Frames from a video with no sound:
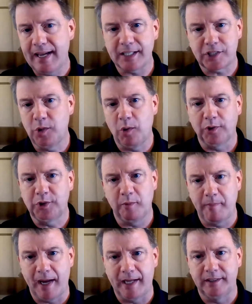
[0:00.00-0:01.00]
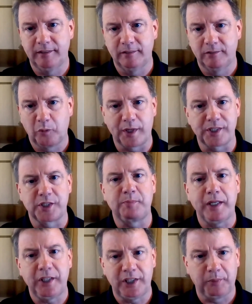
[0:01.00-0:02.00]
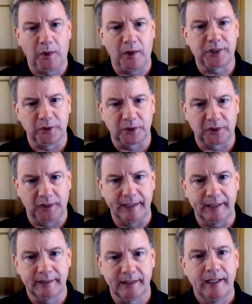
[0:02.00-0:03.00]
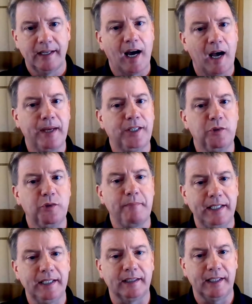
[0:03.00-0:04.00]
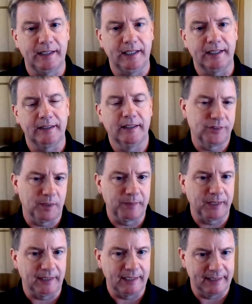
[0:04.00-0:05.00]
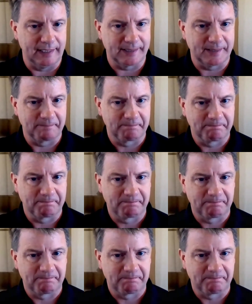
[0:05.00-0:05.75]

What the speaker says: I asked you all to imagine what a spaceship launch looked like, that you immediately think of something like this.